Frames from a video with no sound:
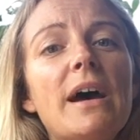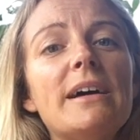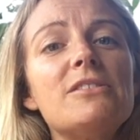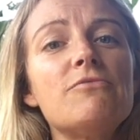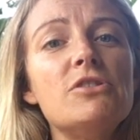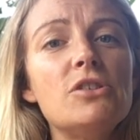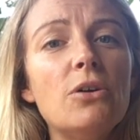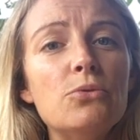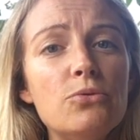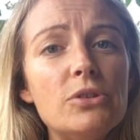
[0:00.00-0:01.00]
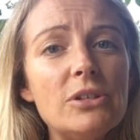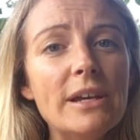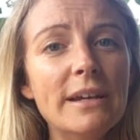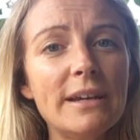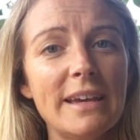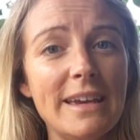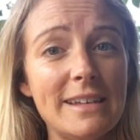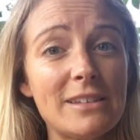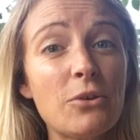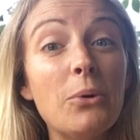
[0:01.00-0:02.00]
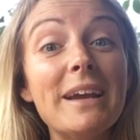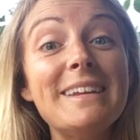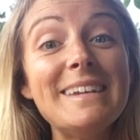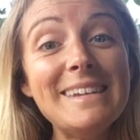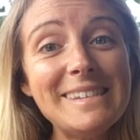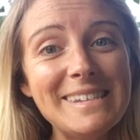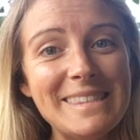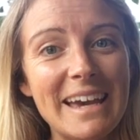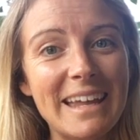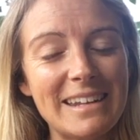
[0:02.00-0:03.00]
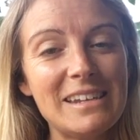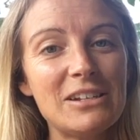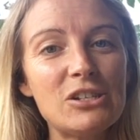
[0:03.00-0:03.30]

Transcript: as a result, it's quite easy then